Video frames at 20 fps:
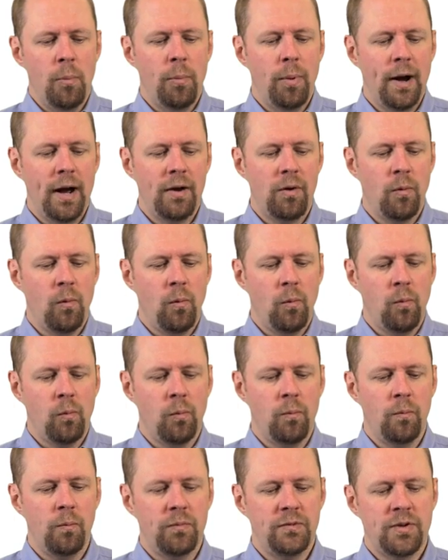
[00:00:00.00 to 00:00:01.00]
but
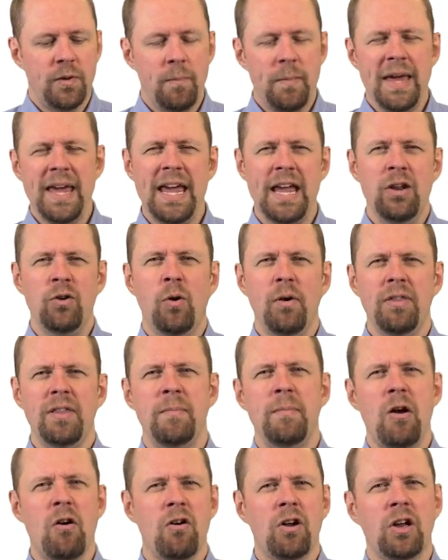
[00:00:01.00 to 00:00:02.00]
to me, North
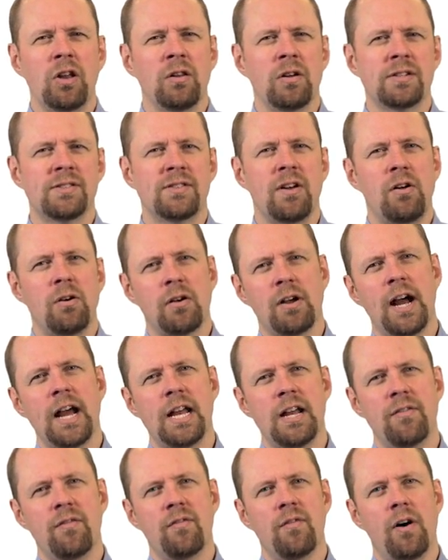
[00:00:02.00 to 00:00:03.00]
America looks all
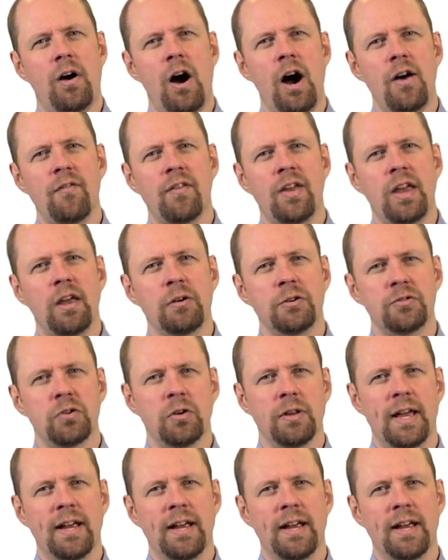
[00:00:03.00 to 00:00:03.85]
kind of off kilter,